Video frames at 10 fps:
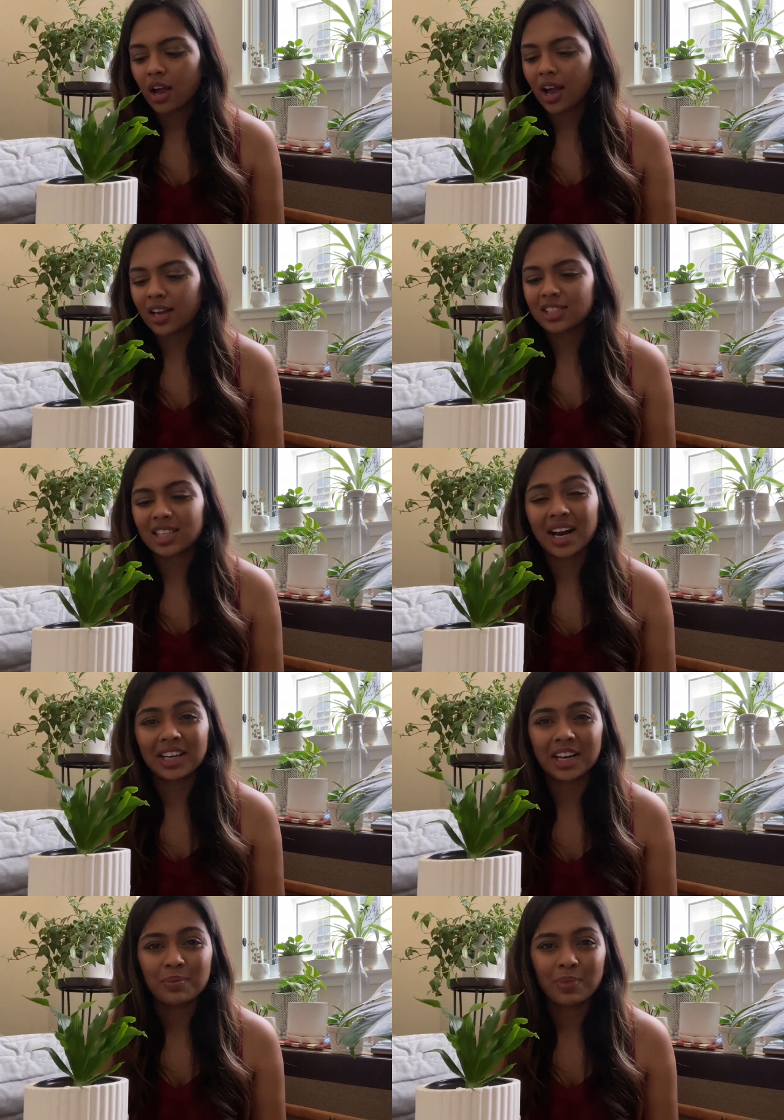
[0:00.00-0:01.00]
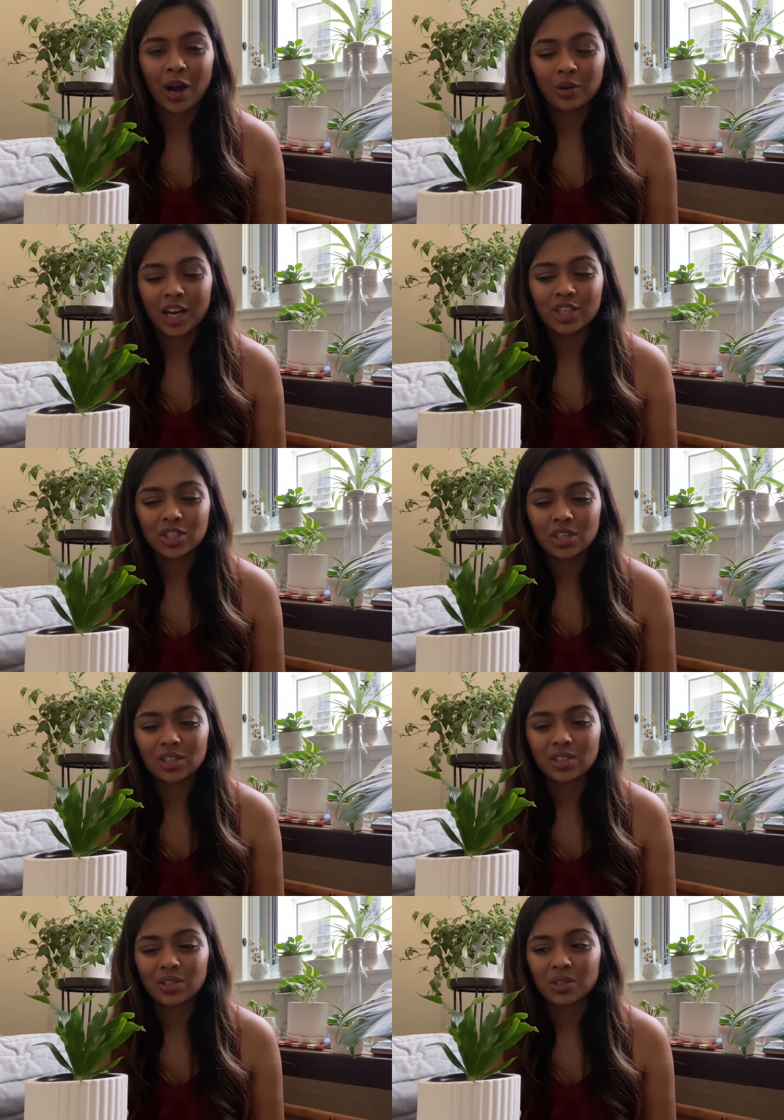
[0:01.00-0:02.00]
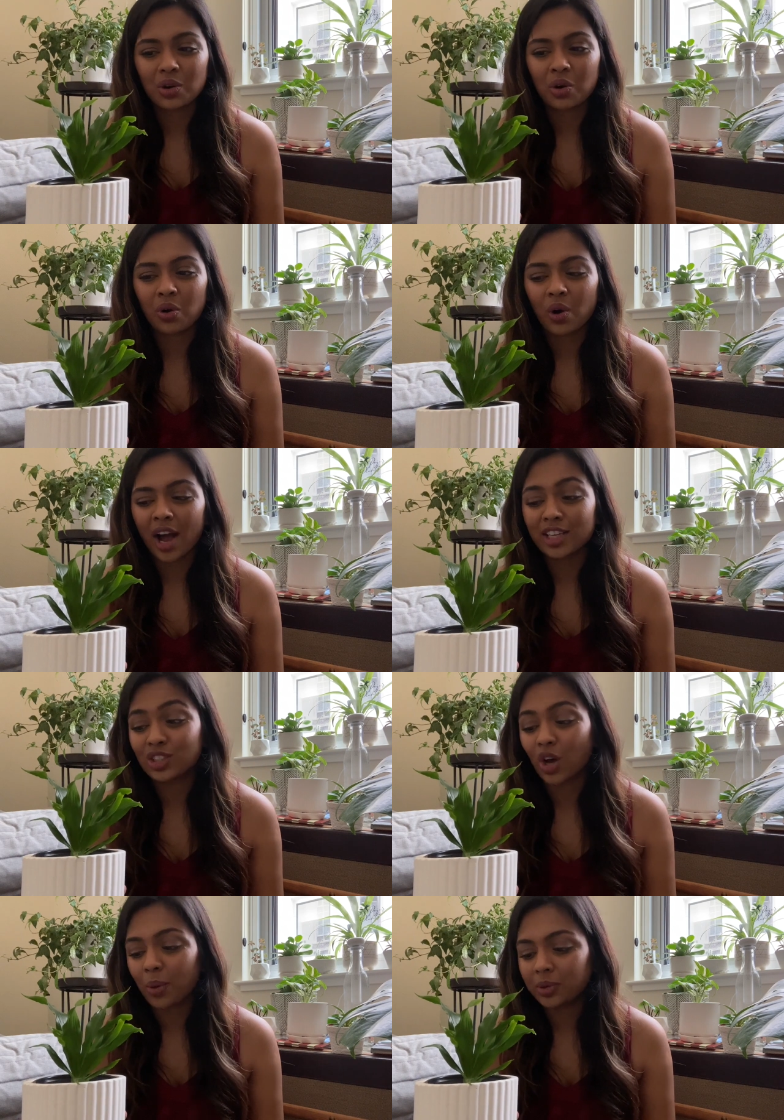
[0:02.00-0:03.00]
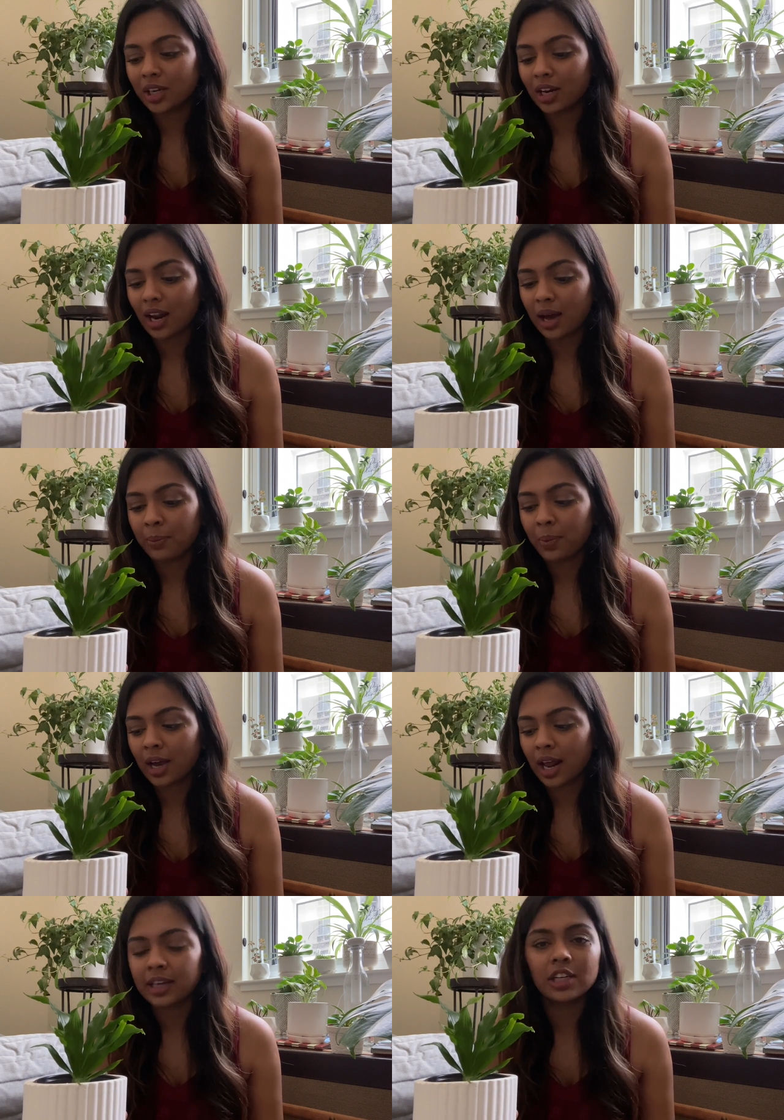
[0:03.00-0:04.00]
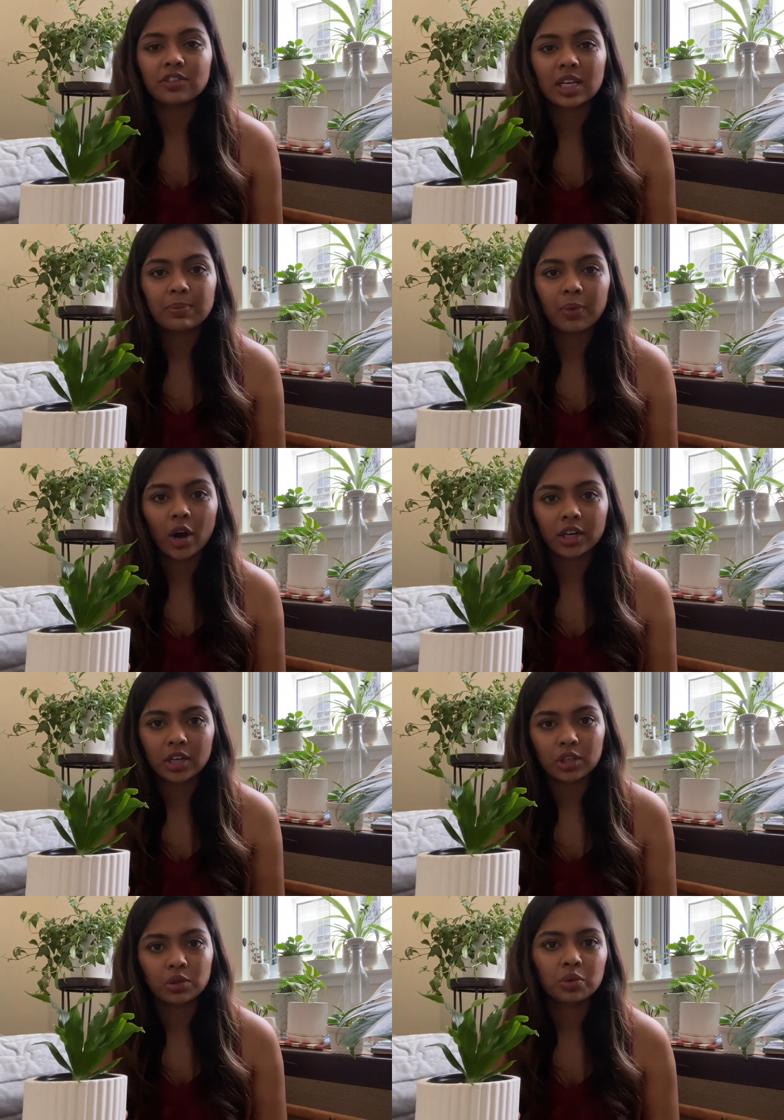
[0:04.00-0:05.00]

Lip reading: It started getting brown edges, so I stopped it. But I did repot it